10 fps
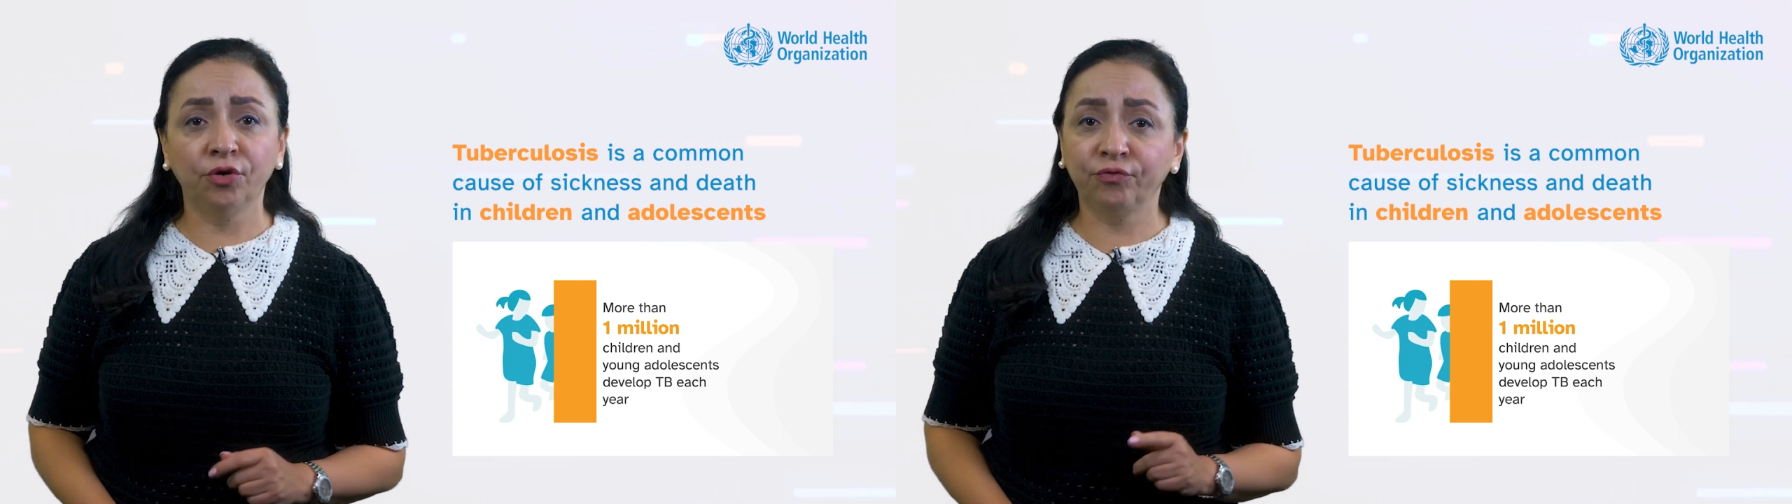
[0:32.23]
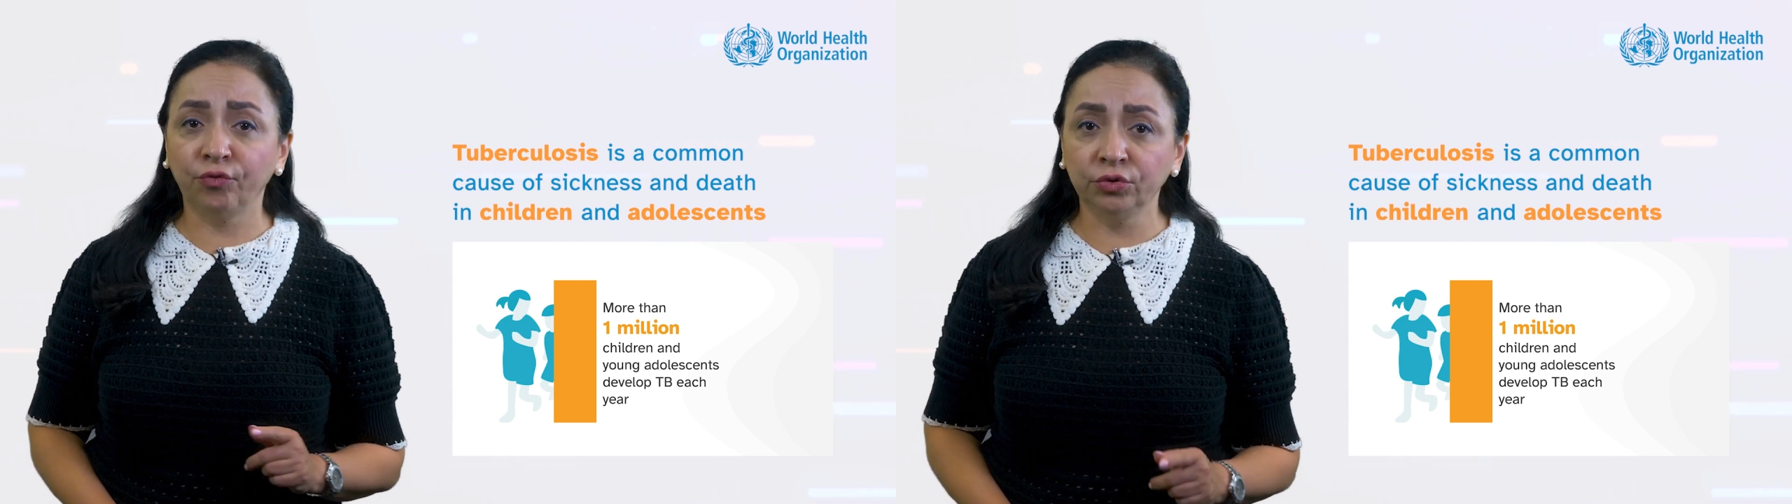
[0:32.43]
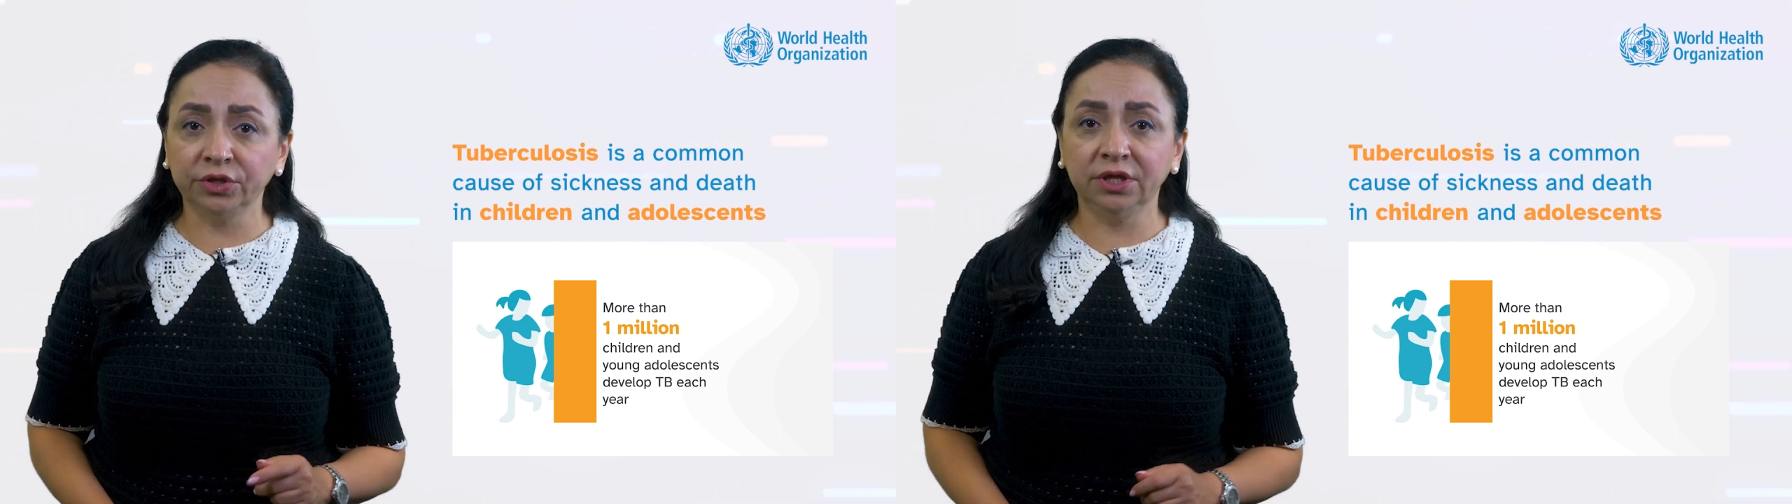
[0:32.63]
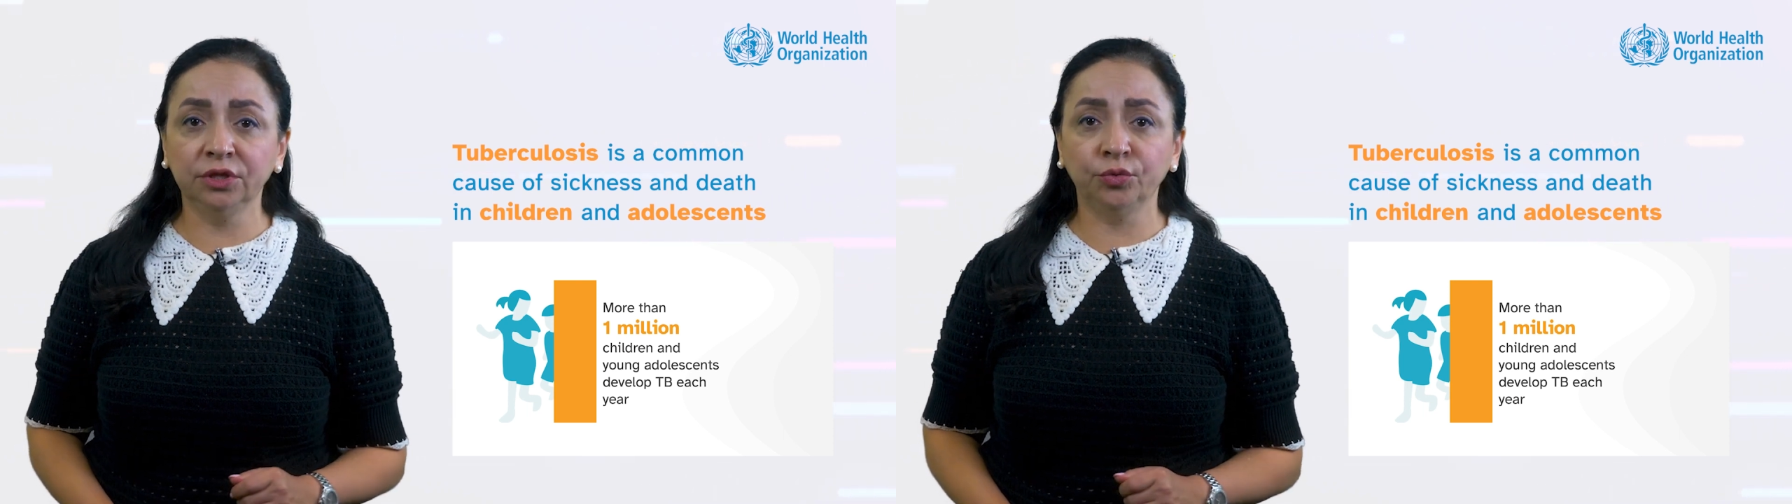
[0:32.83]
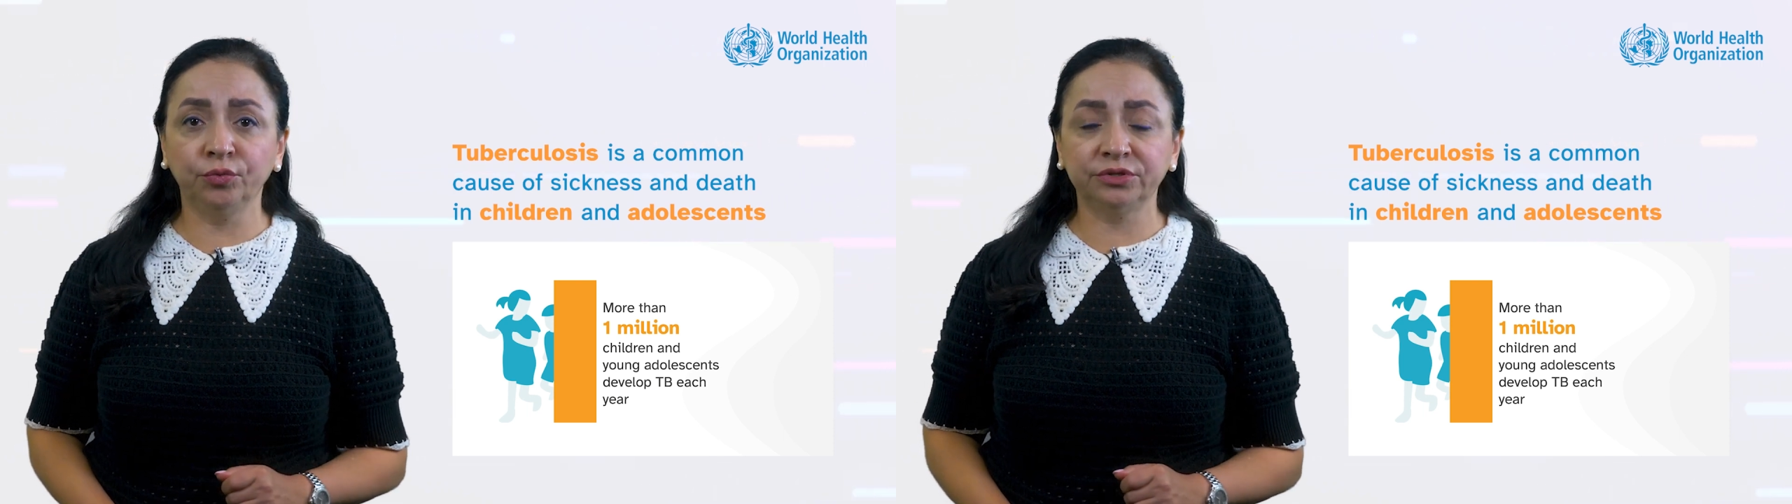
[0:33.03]
fall
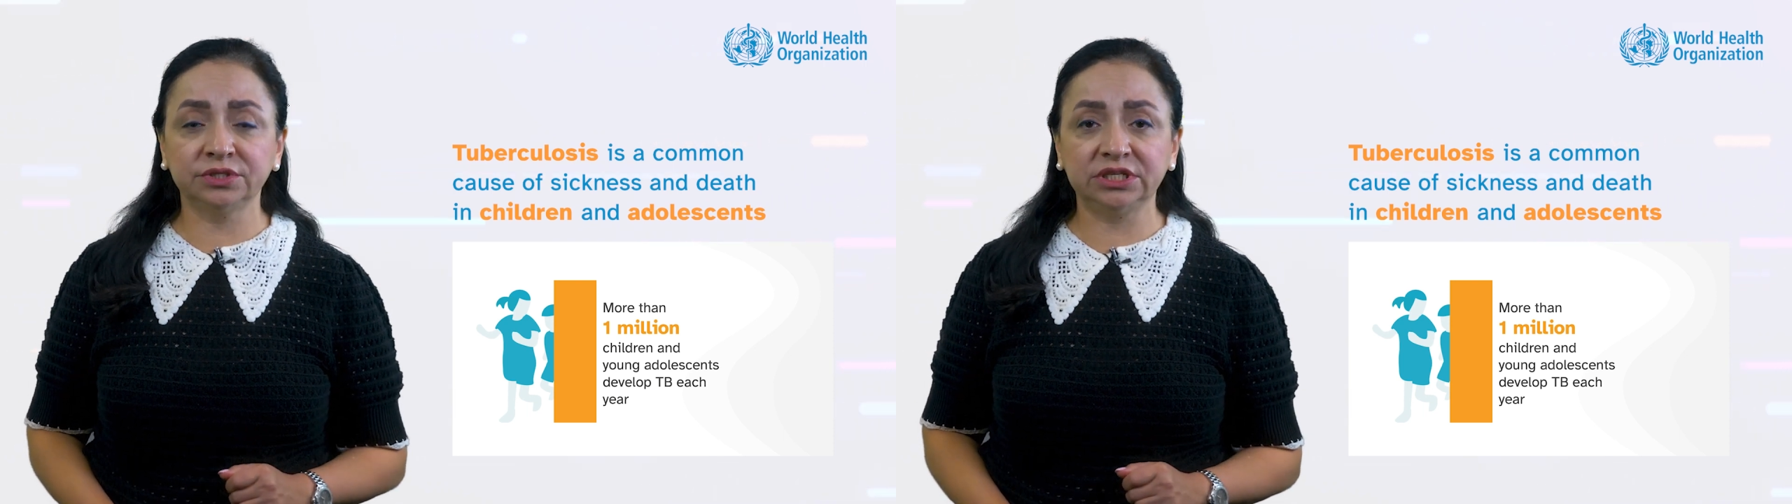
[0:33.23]
ill with